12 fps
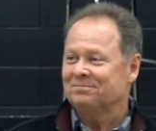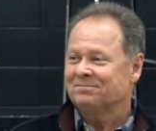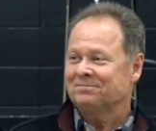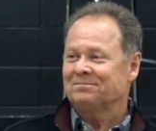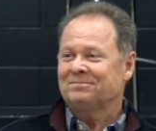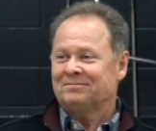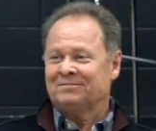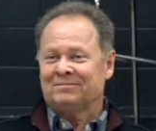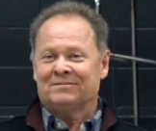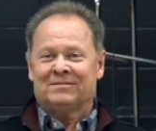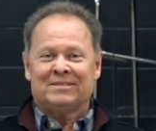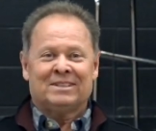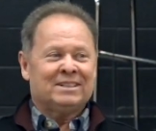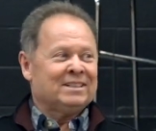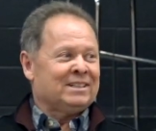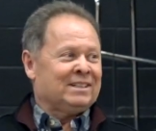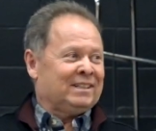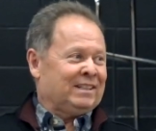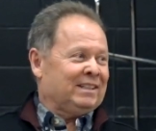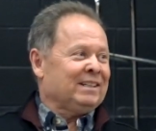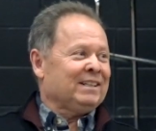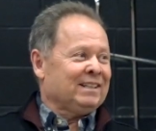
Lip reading: Nobody speaks.